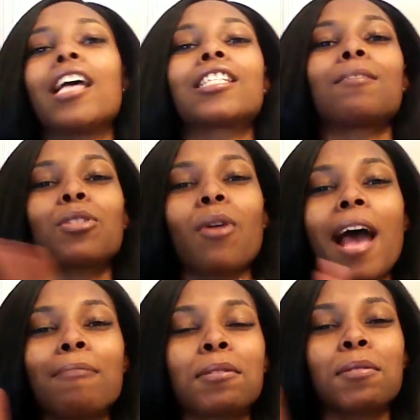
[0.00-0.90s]

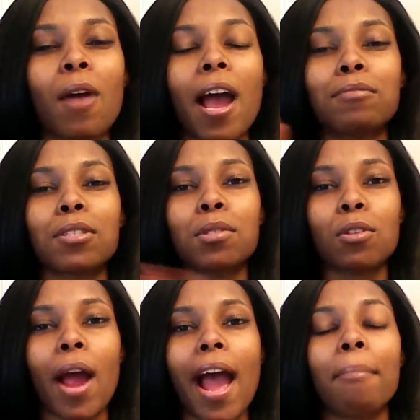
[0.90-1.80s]
Subscribe, subscribe,
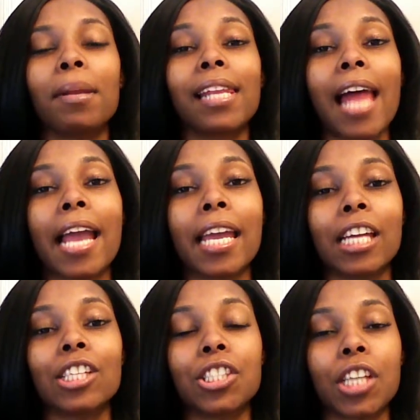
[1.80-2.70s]
subscribe, like,
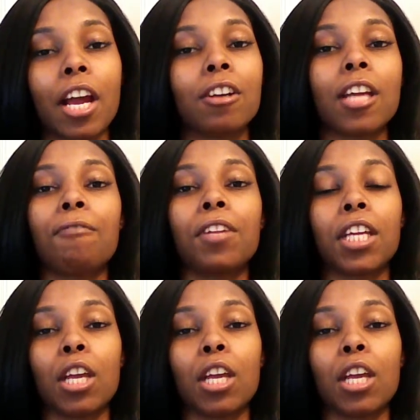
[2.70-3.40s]
and share. Definitely